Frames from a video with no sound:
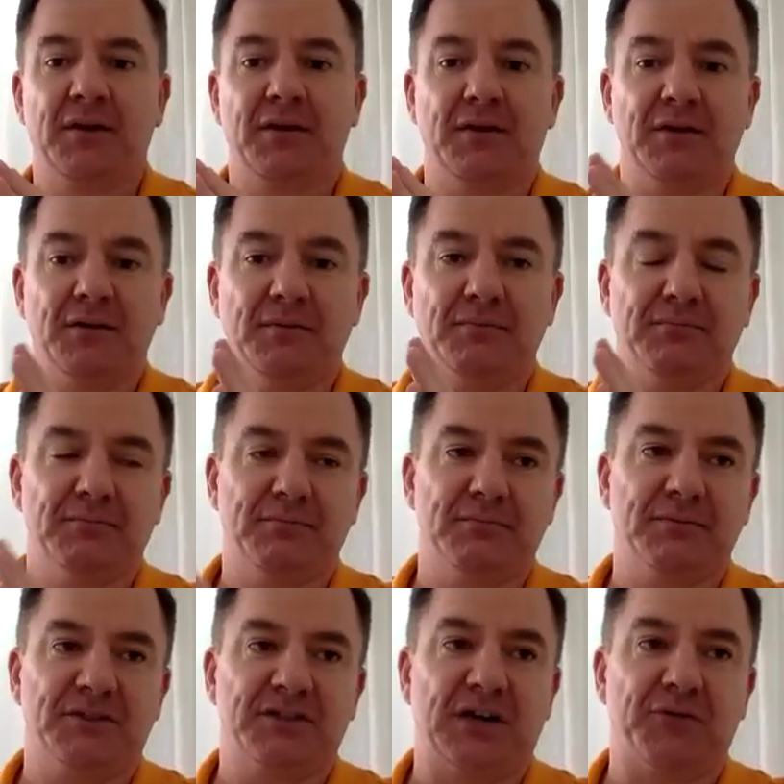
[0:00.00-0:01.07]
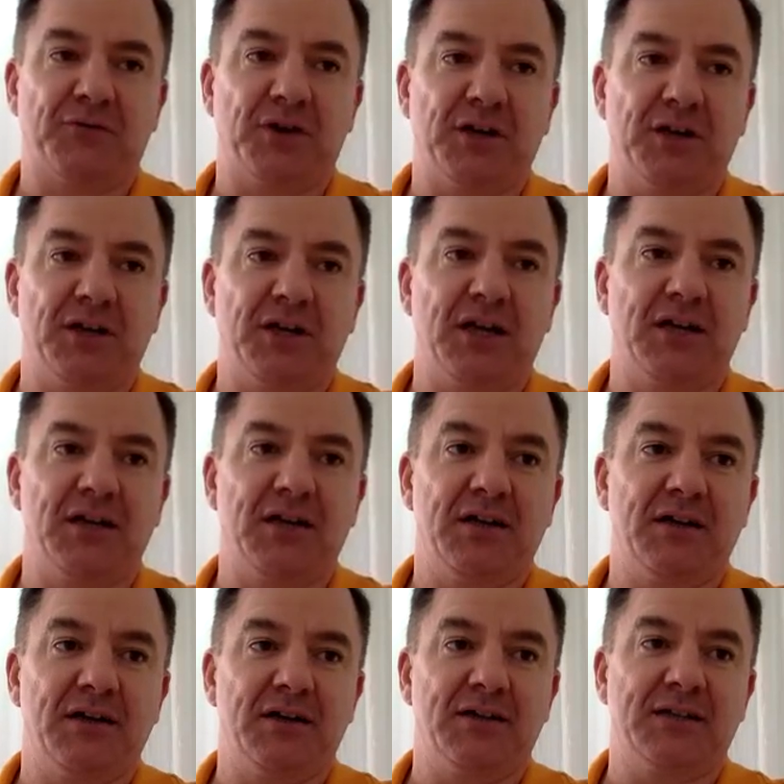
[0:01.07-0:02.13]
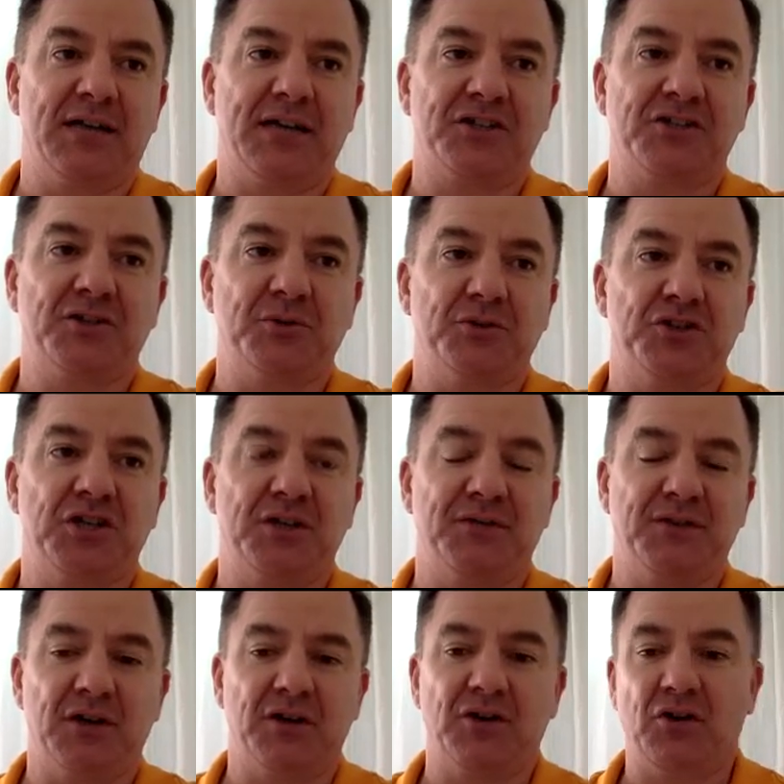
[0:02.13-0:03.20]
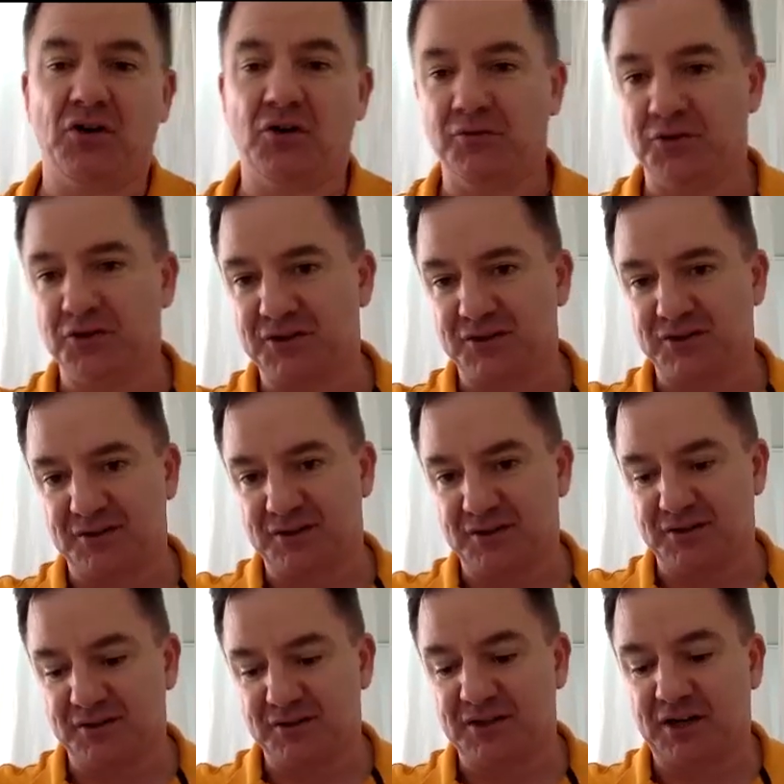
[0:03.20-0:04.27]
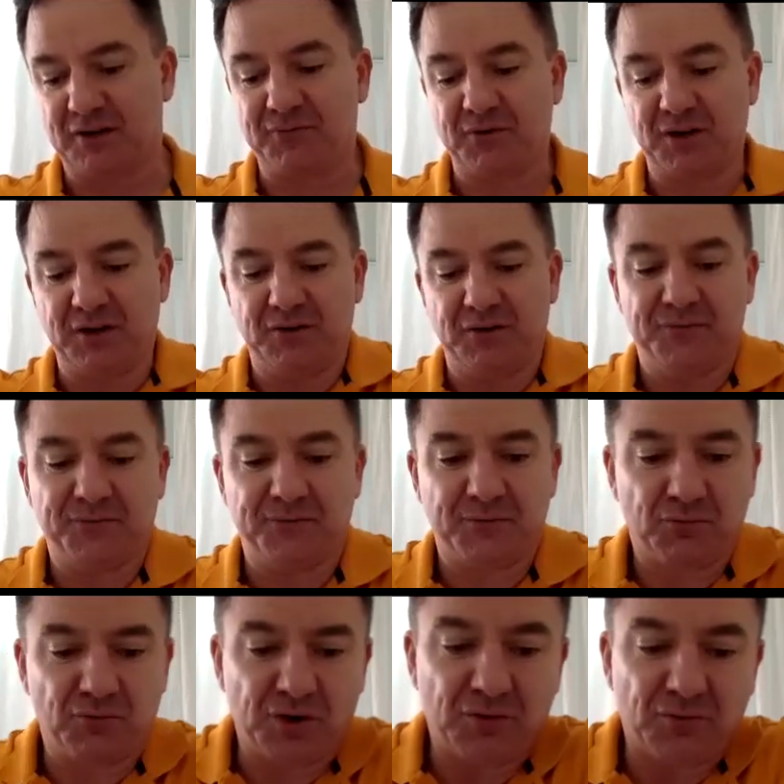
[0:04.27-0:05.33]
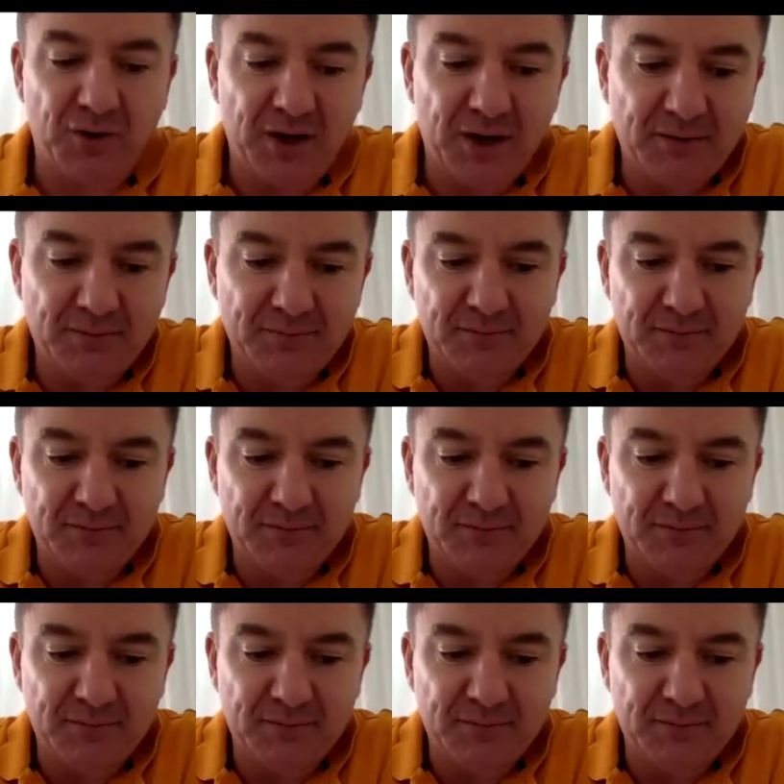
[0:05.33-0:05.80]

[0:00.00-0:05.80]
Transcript: the suffering attached to achieving a goal versus the suffering of regret